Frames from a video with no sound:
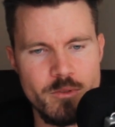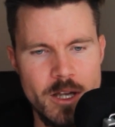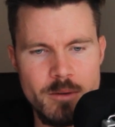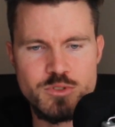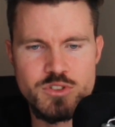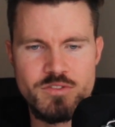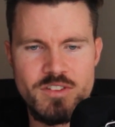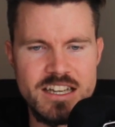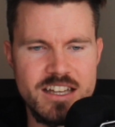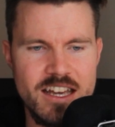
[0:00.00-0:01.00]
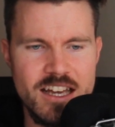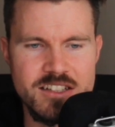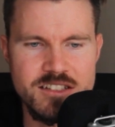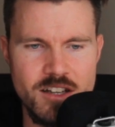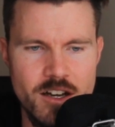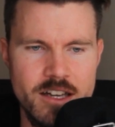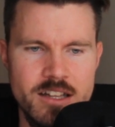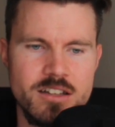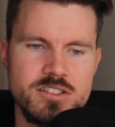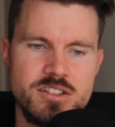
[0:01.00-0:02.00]
able to validate, and
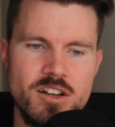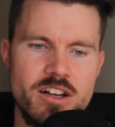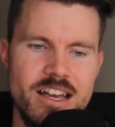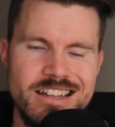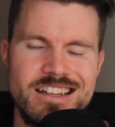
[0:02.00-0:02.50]
stuck